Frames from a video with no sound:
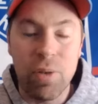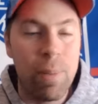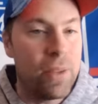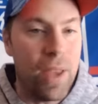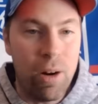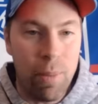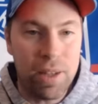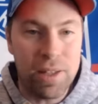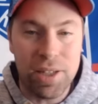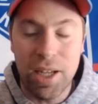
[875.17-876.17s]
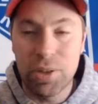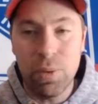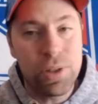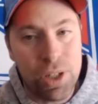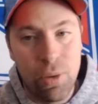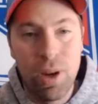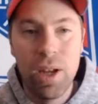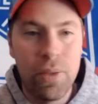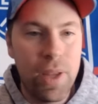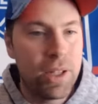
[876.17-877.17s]
I mean, they don't make the schedule, so
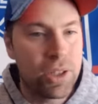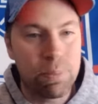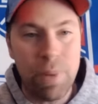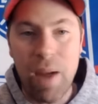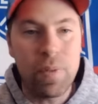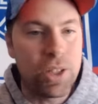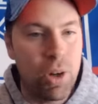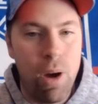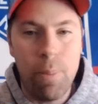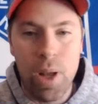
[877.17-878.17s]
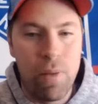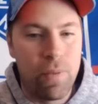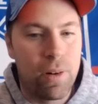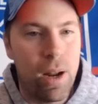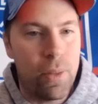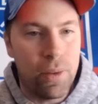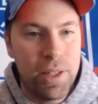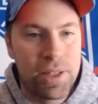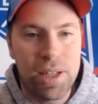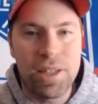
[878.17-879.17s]
they just have to show up whenever the
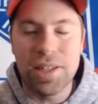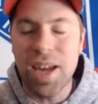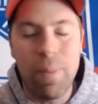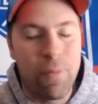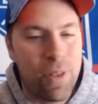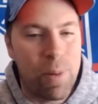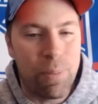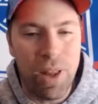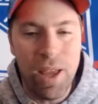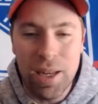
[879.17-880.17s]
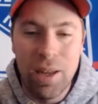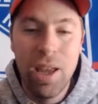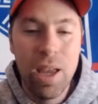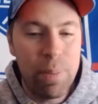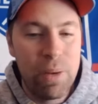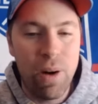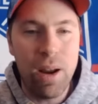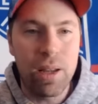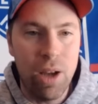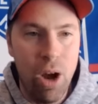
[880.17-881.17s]
league says it's time for them to play and be ready
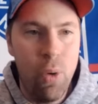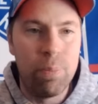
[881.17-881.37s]
to go.